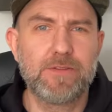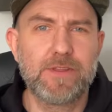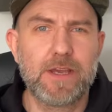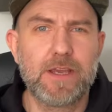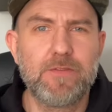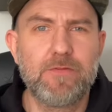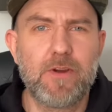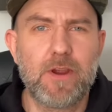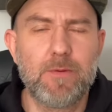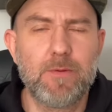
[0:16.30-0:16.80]
thank
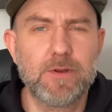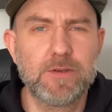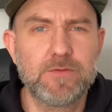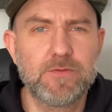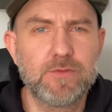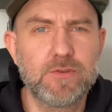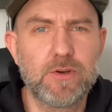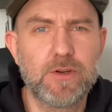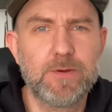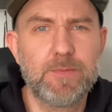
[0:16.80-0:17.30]
you very much for
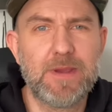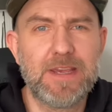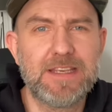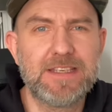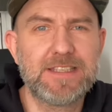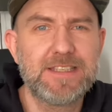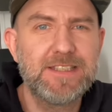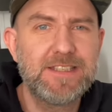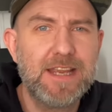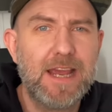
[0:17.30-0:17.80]
joining me.
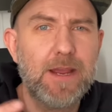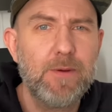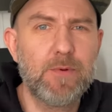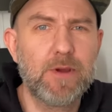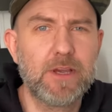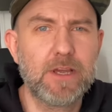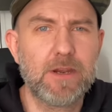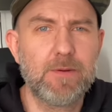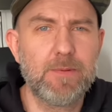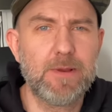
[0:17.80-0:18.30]
Today
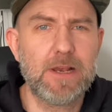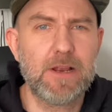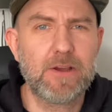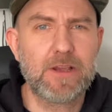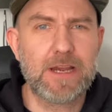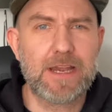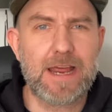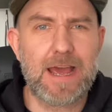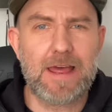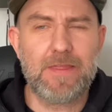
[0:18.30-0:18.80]
we're going to be
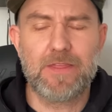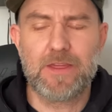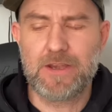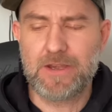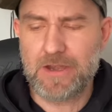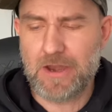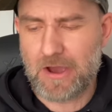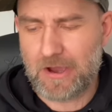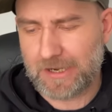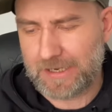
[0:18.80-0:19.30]
looking at the
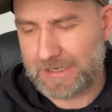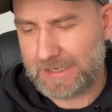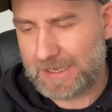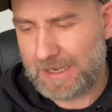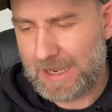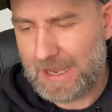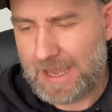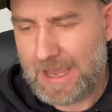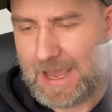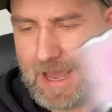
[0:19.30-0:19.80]
Nike
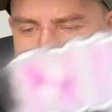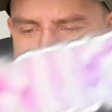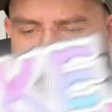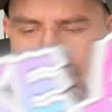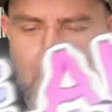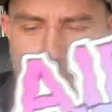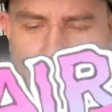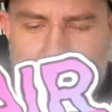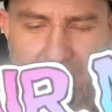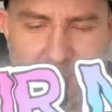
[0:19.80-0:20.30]

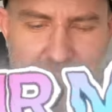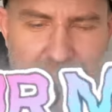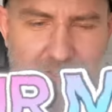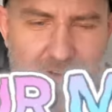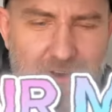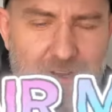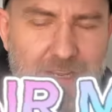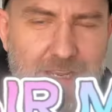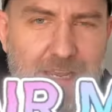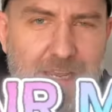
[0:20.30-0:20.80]
Air Max
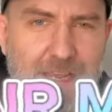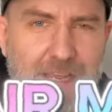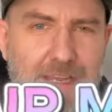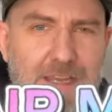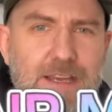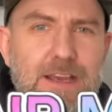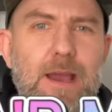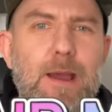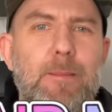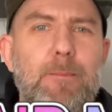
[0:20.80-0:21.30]

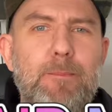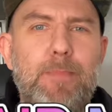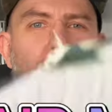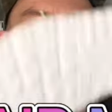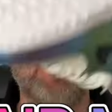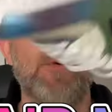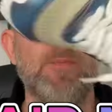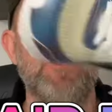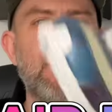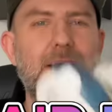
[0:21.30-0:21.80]
90
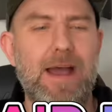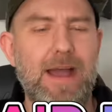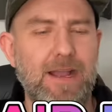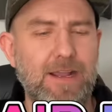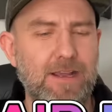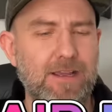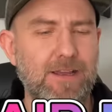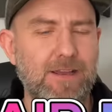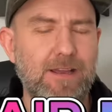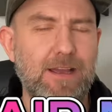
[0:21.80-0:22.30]
Bubble Pack.
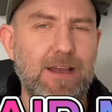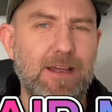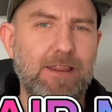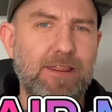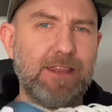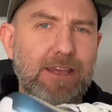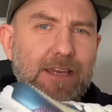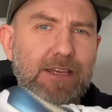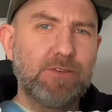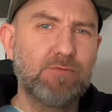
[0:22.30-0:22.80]

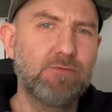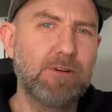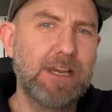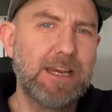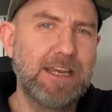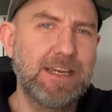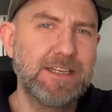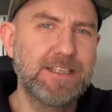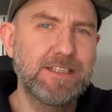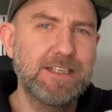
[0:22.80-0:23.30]
These
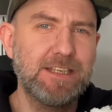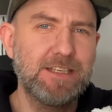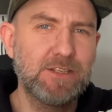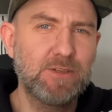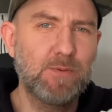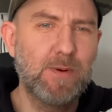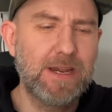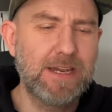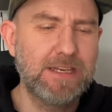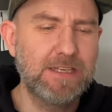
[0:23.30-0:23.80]
released in
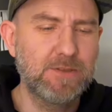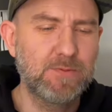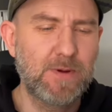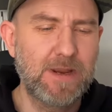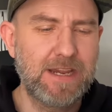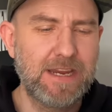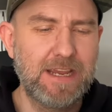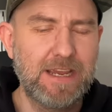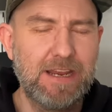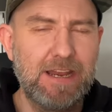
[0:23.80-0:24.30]

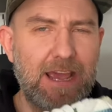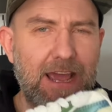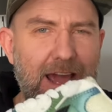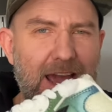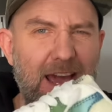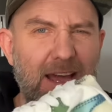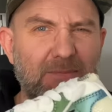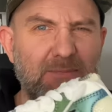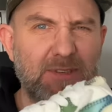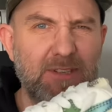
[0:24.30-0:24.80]
2020 and they're
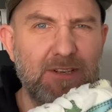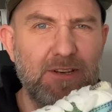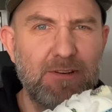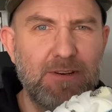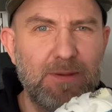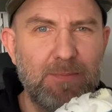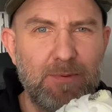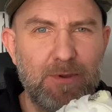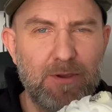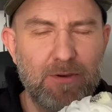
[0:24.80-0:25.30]

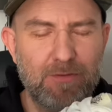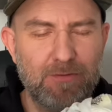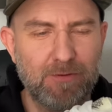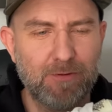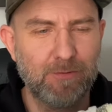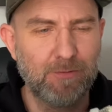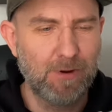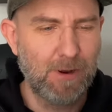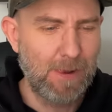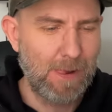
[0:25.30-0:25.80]
absolutely
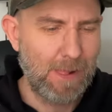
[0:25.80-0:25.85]
beautiful.